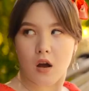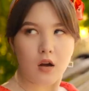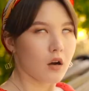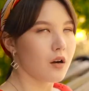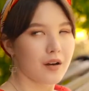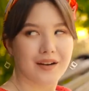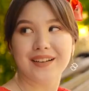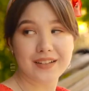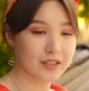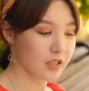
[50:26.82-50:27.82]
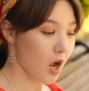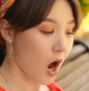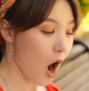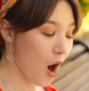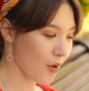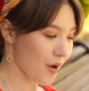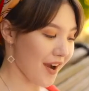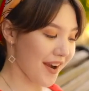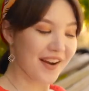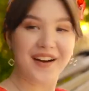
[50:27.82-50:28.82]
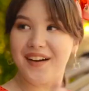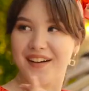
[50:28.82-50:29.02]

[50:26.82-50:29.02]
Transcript: a fright! It's you!